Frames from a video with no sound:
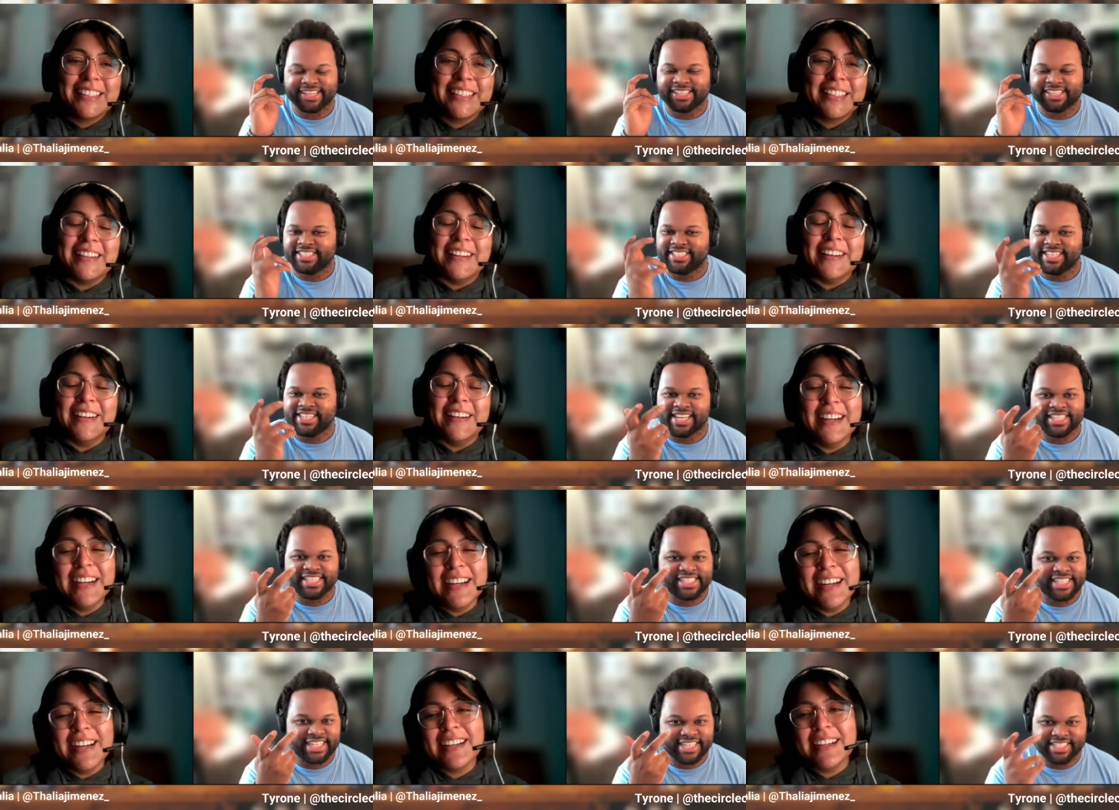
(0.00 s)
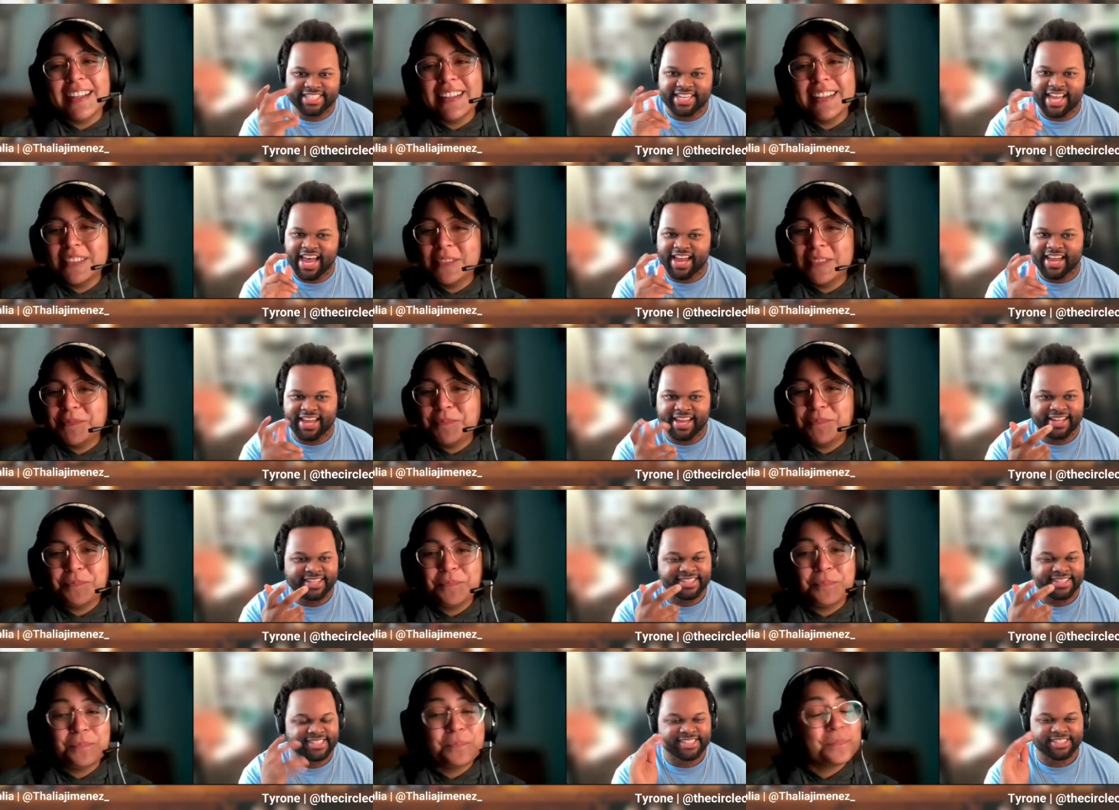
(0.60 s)
Speaker 1: sixty
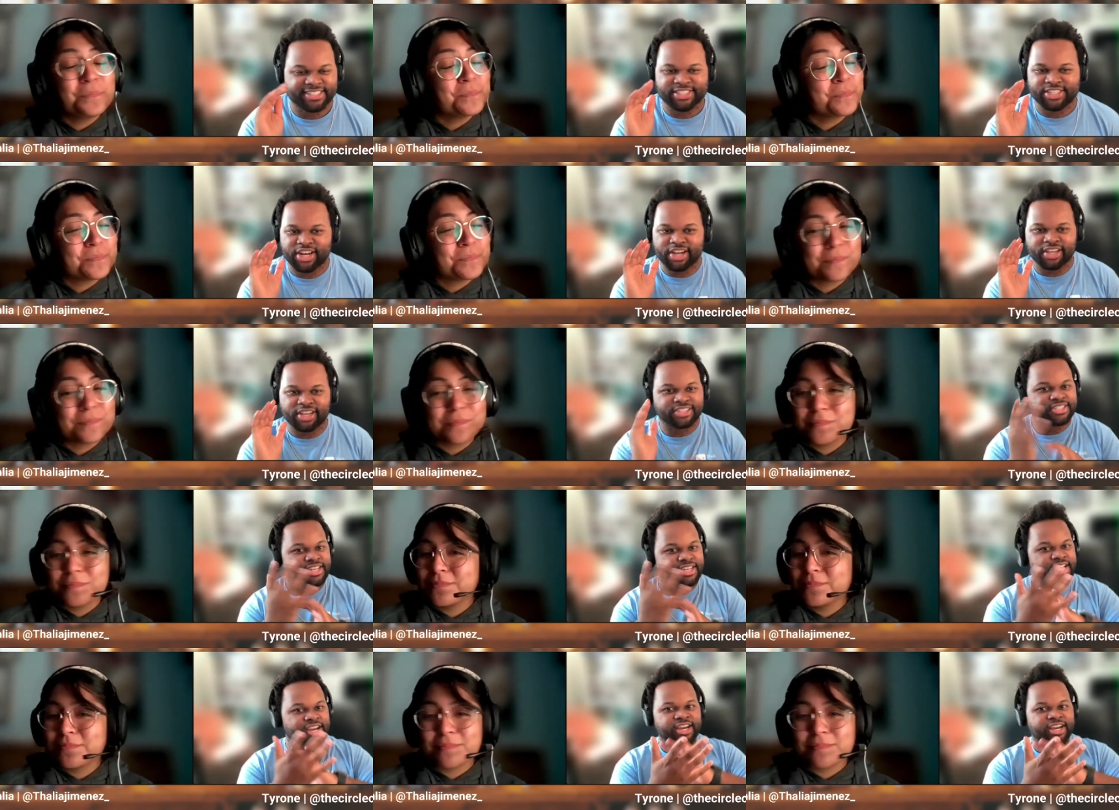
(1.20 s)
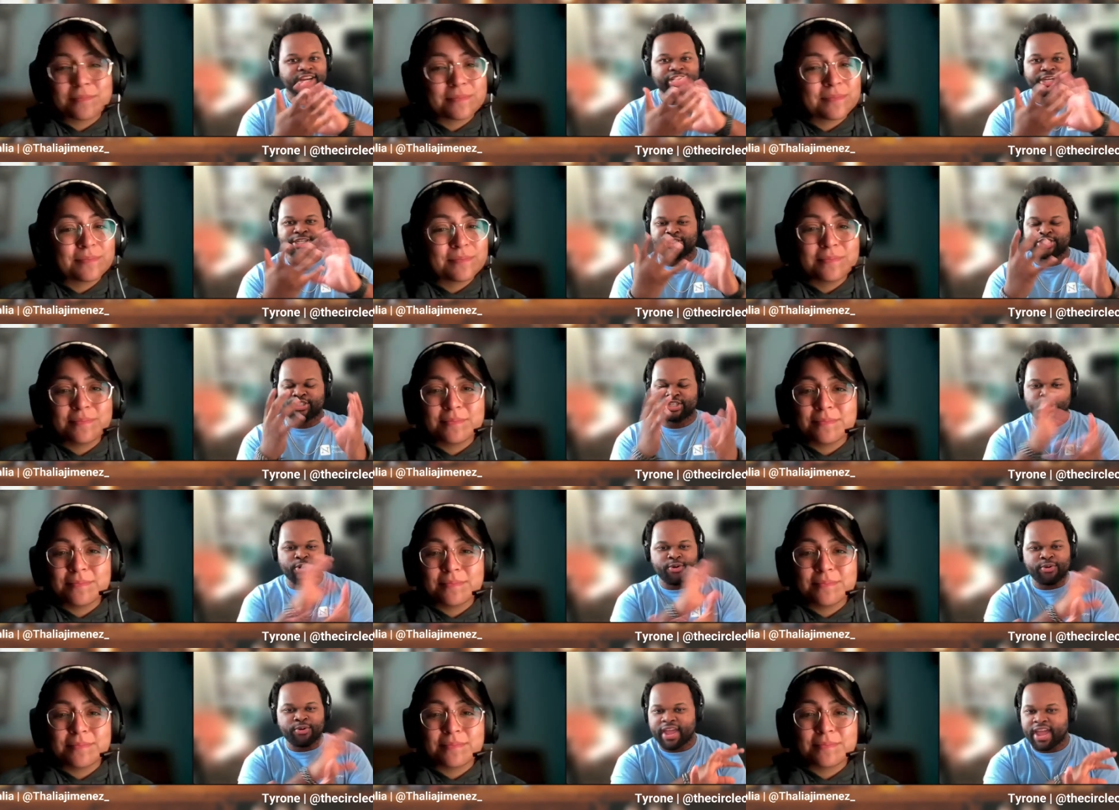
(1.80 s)
seconds, just
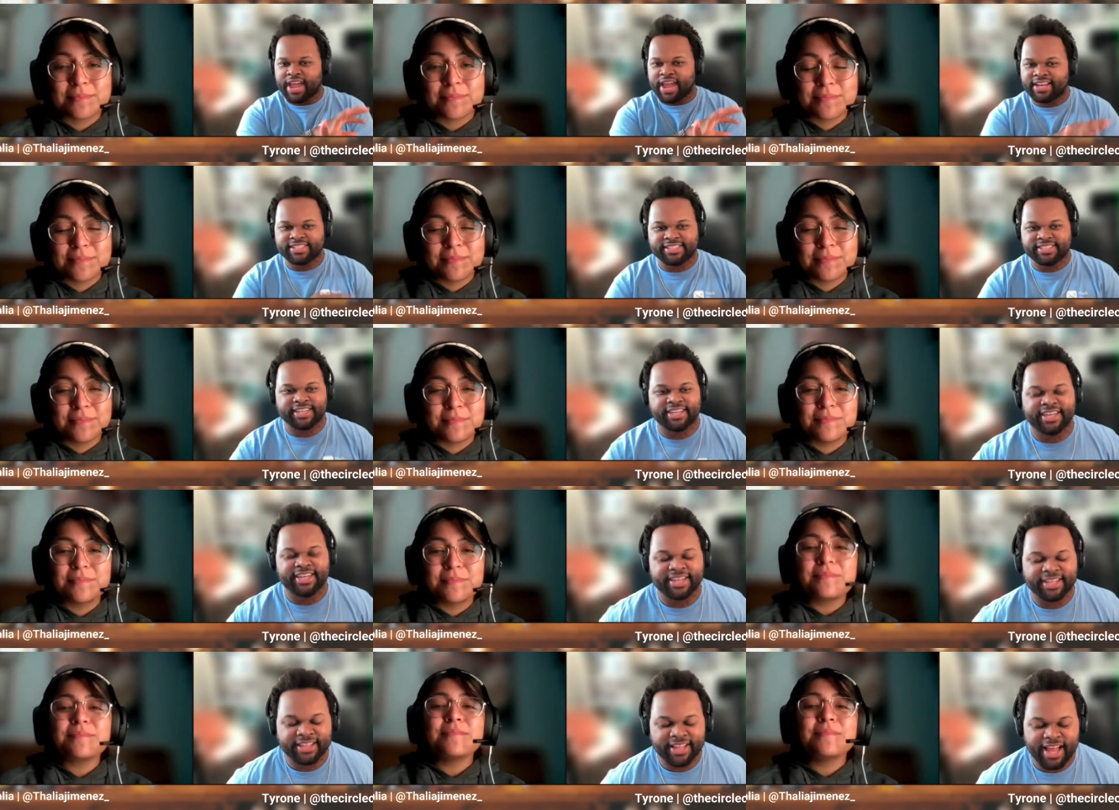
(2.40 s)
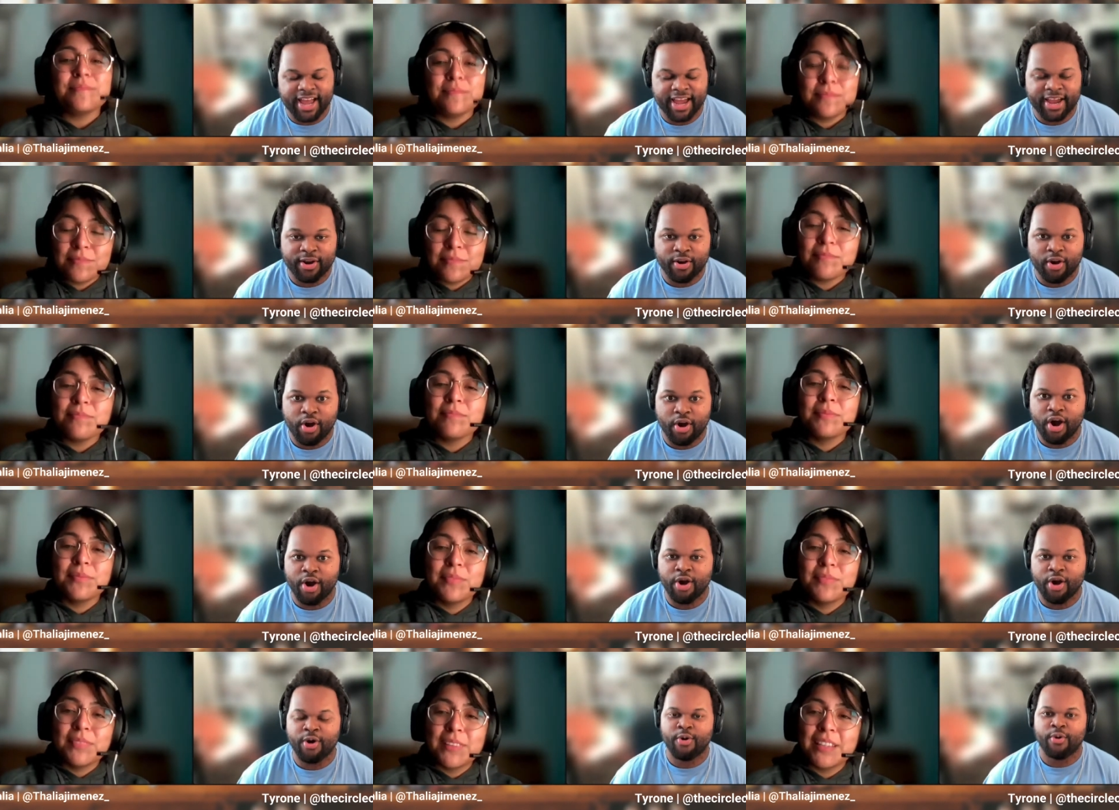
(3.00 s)
showcasing like,
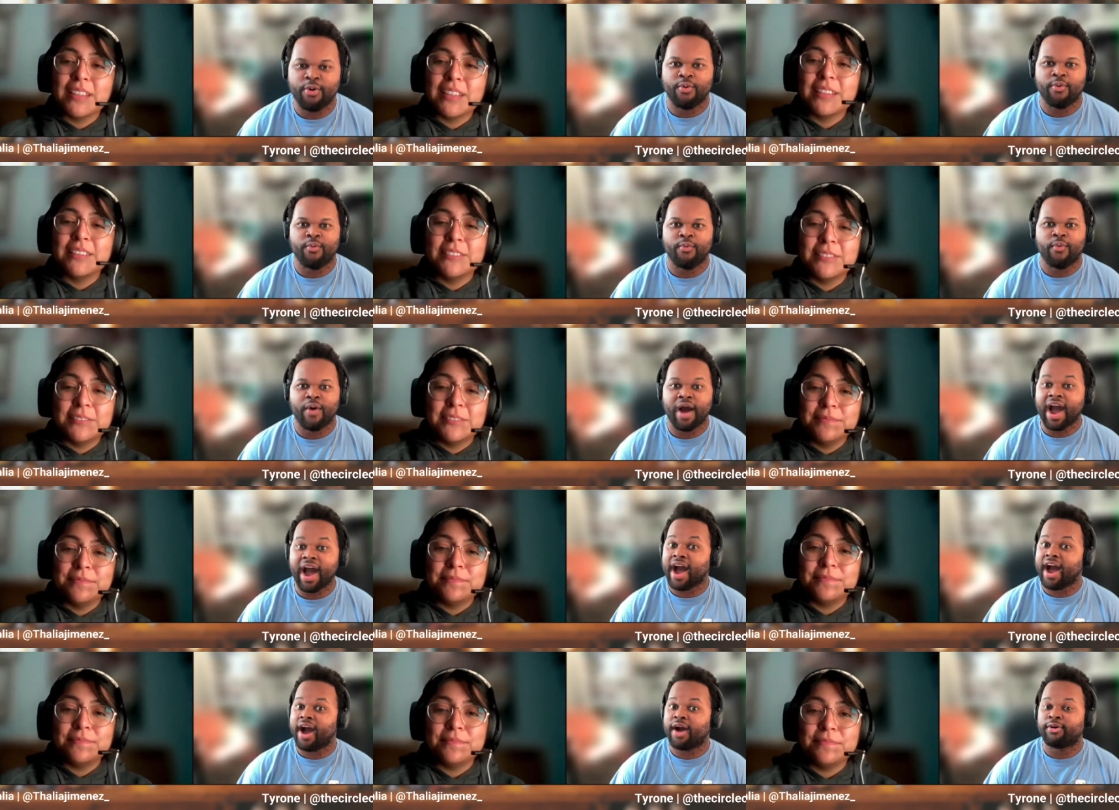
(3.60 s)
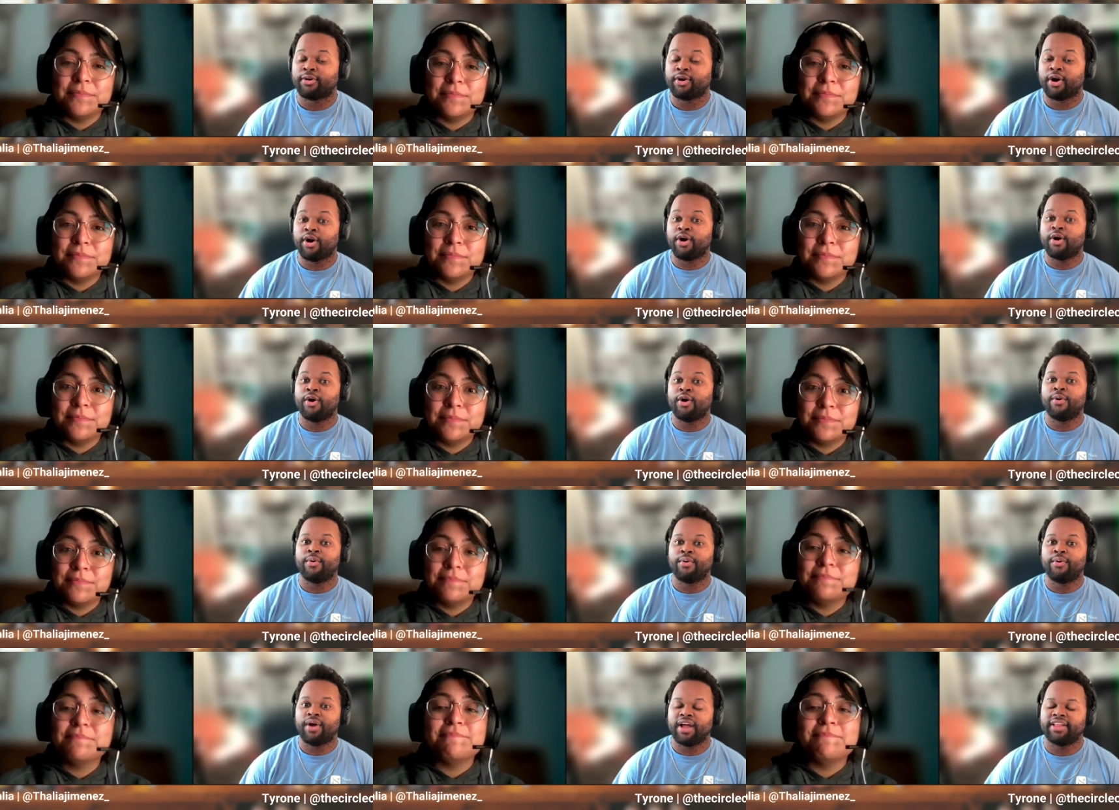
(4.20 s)
oh, wow.
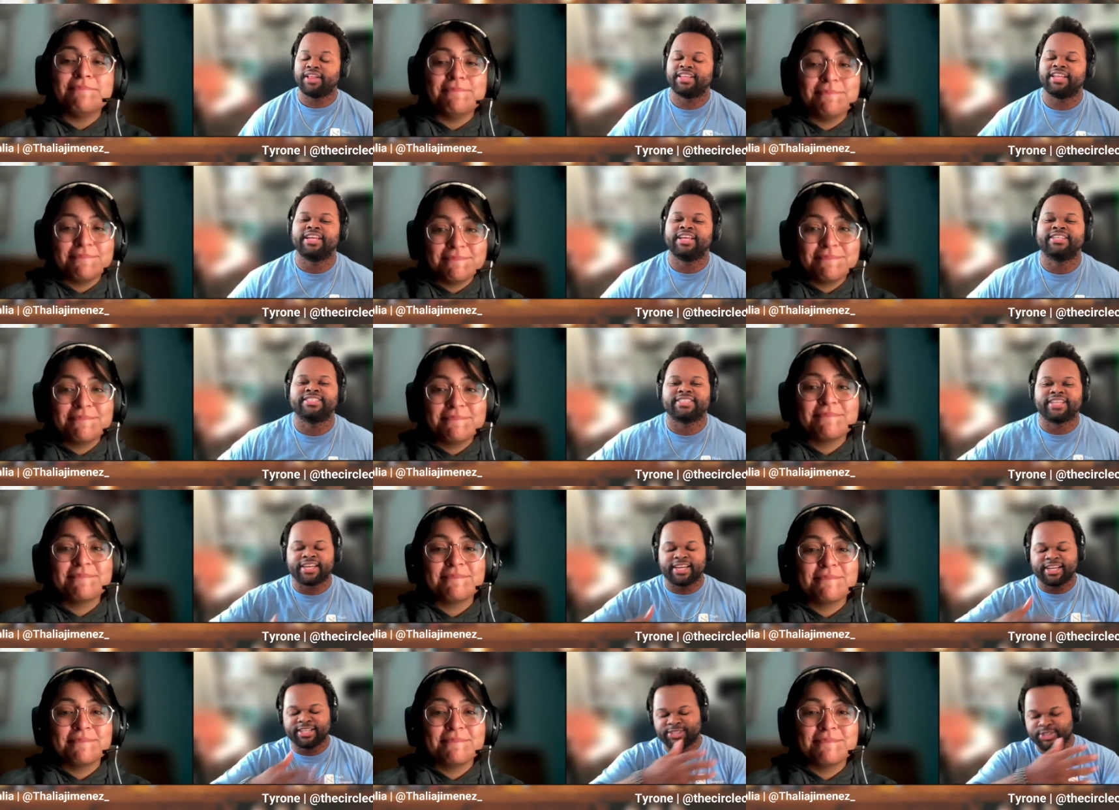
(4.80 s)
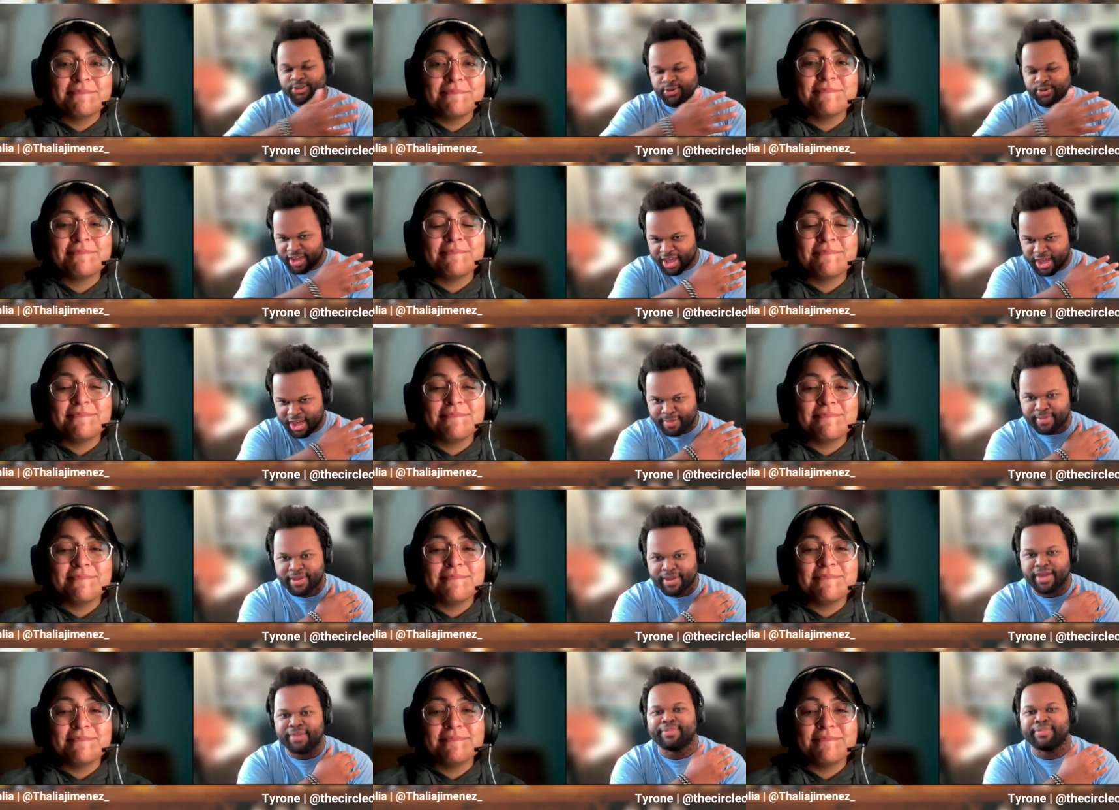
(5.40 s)
Oh. And then he's like, it's
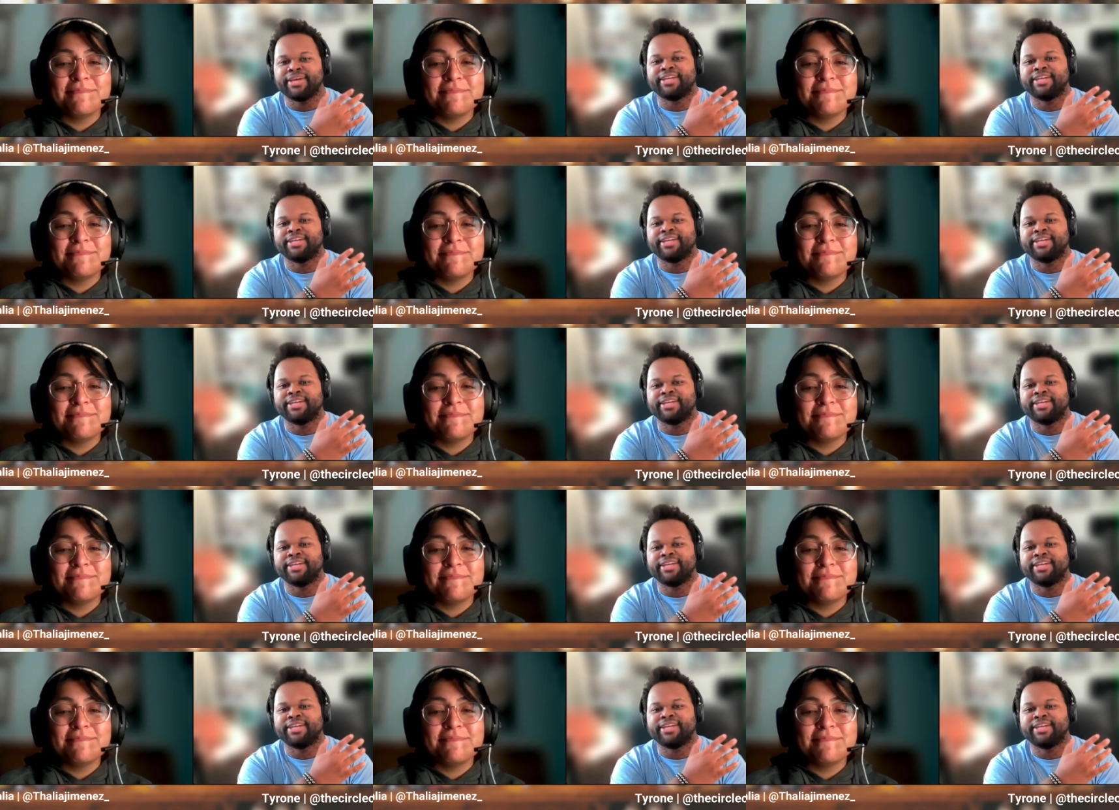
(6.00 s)
okay, baby.